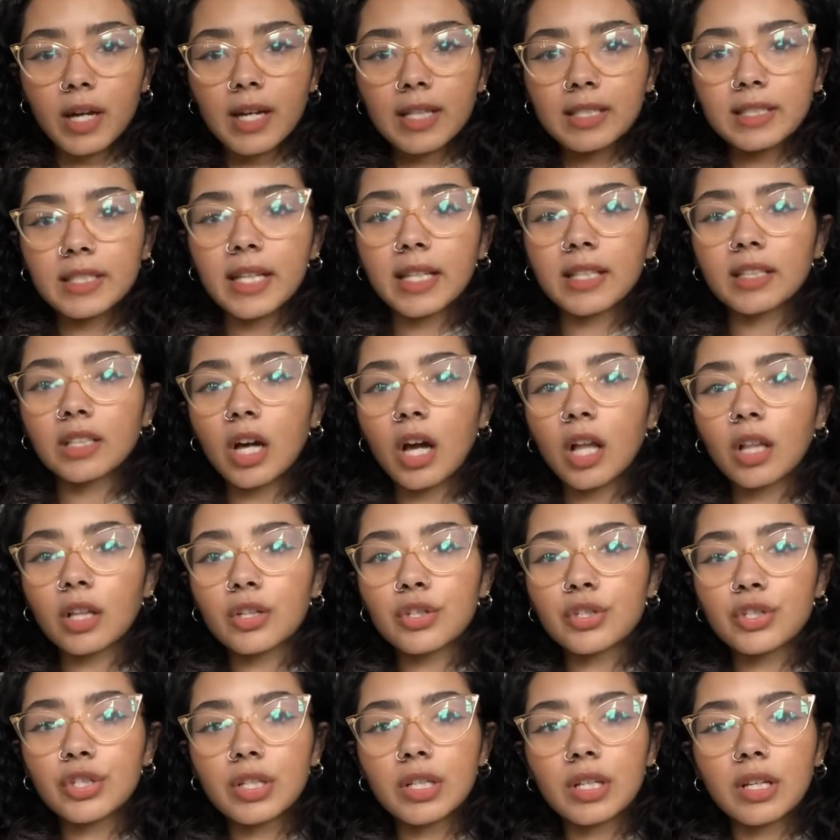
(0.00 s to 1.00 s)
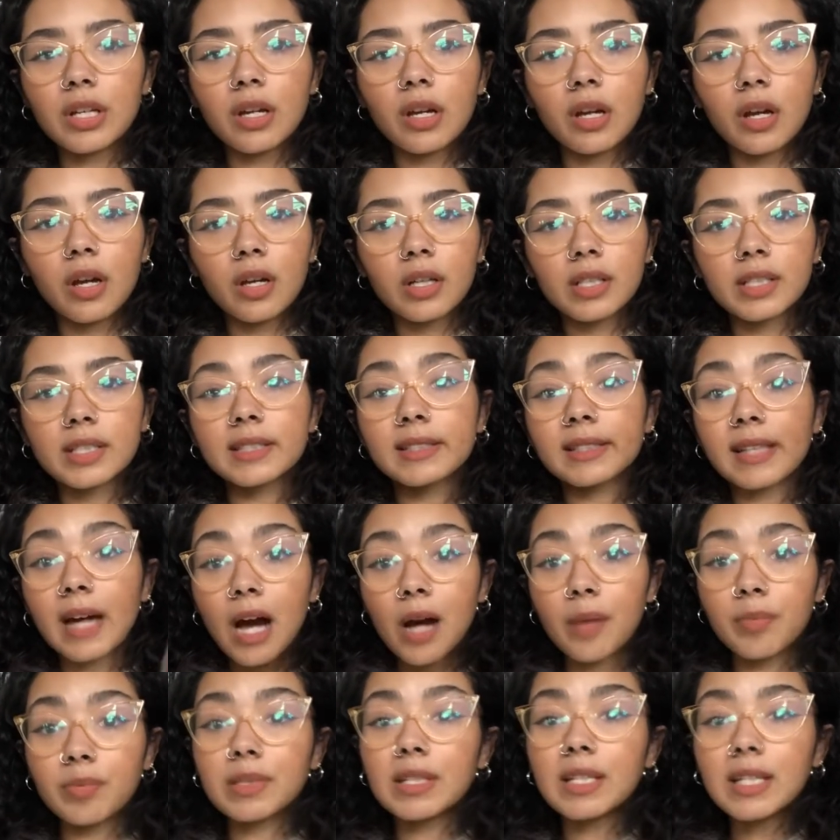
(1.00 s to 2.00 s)
Technology
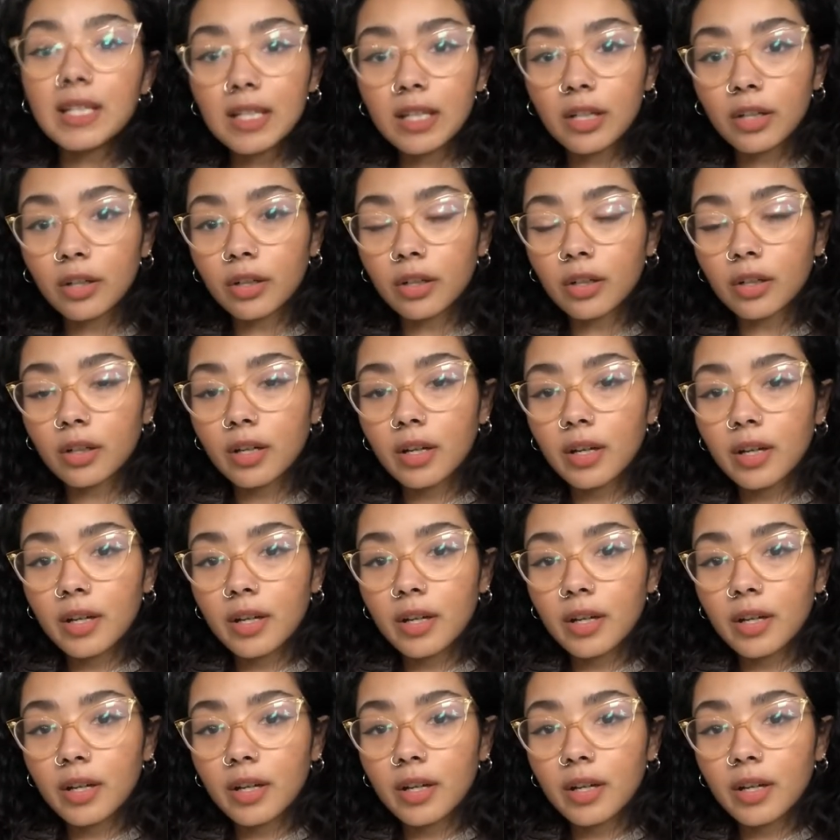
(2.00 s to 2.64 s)
stops here.